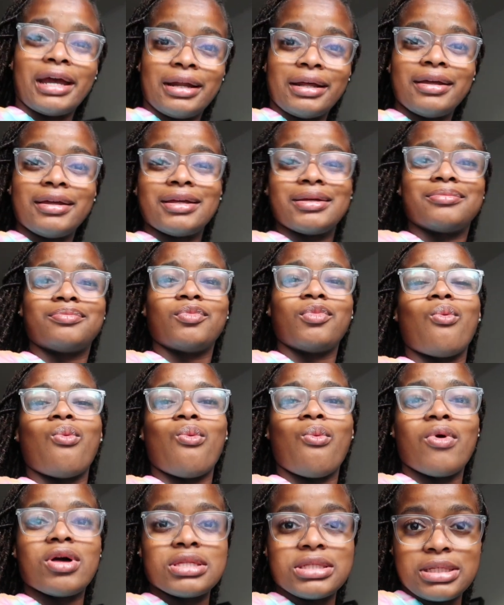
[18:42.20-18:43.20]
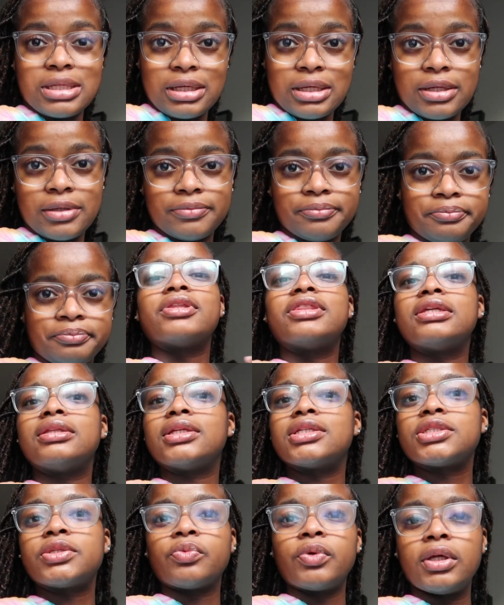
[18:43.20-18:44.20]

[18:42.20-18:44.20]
8 a.m. once again. But then it's the